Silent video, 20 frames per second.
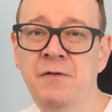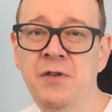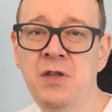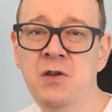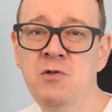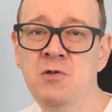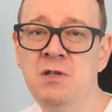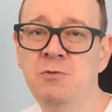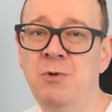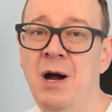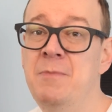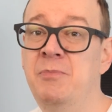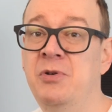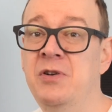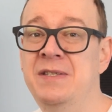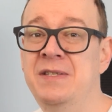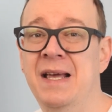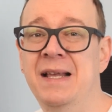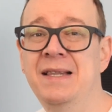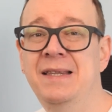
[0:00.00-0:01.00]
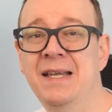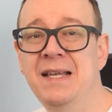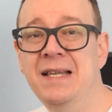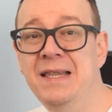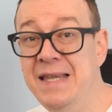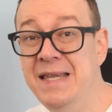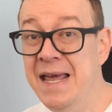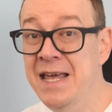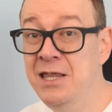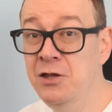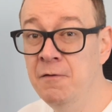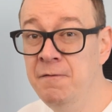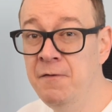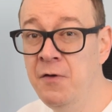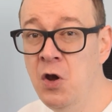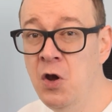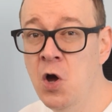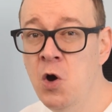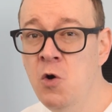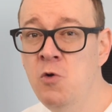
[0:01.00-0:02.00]
views while presenting data
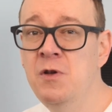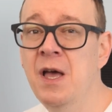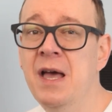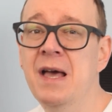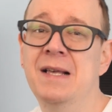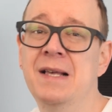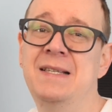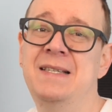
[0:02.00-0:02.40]
flow,